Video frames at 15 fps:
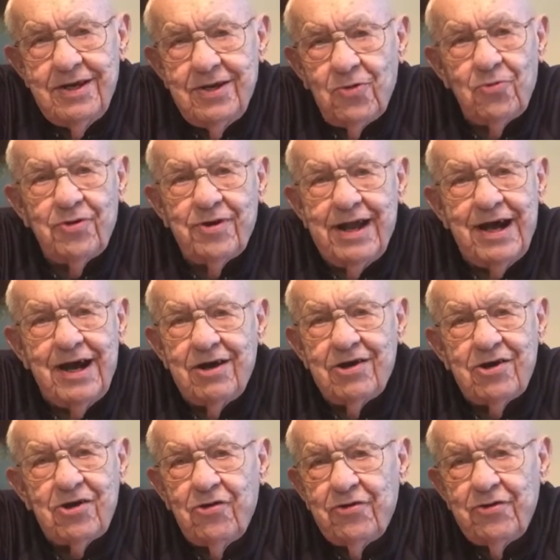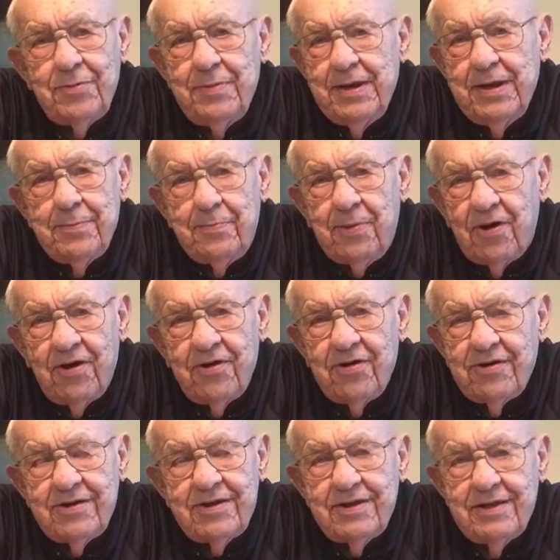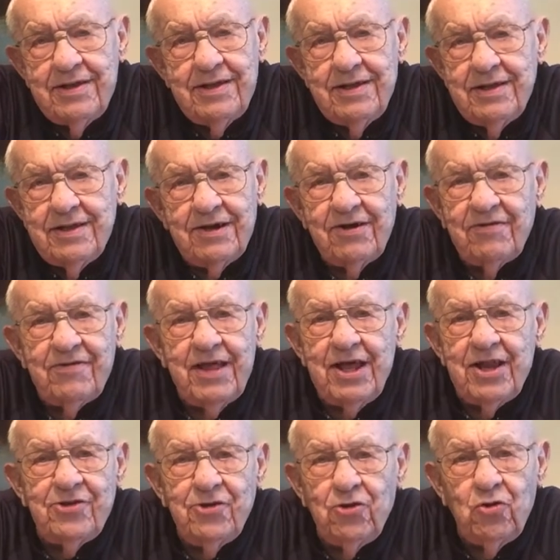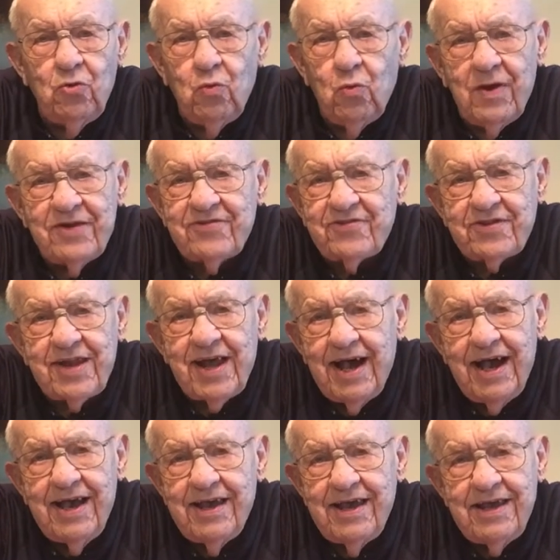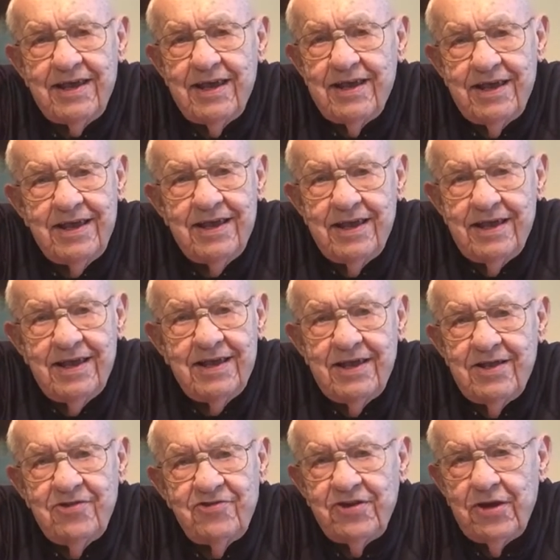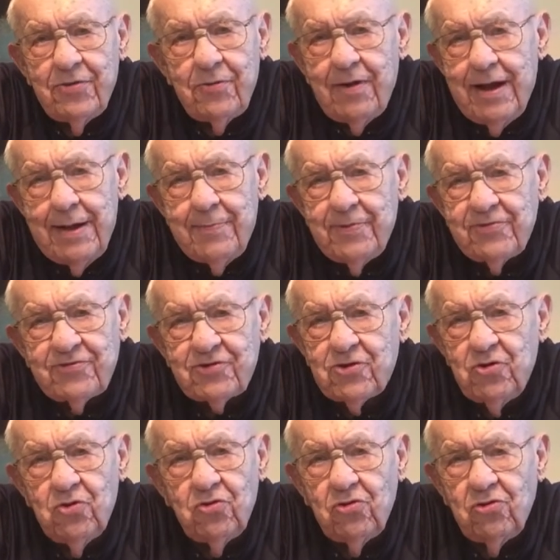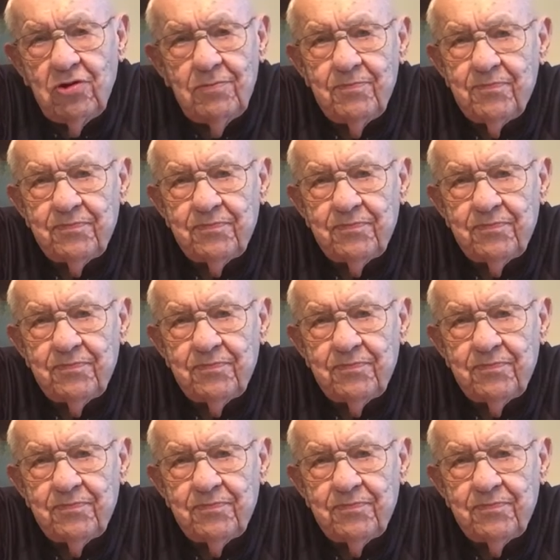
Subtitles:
We're now going to be a part of that new West High Cedar Rapids School,